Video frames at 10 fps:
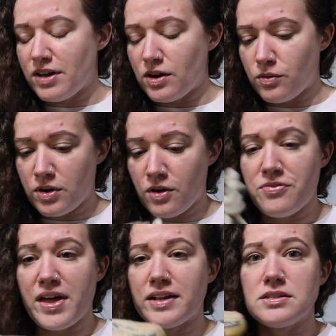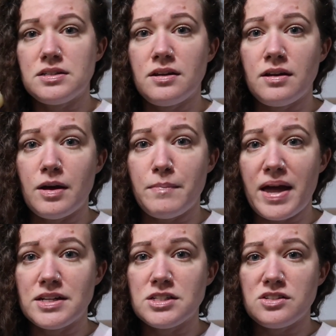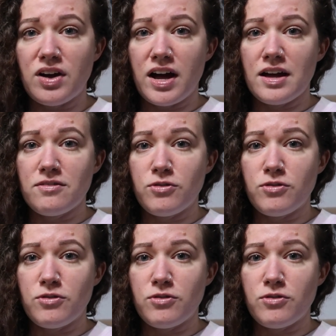I don't know if that's a men's 5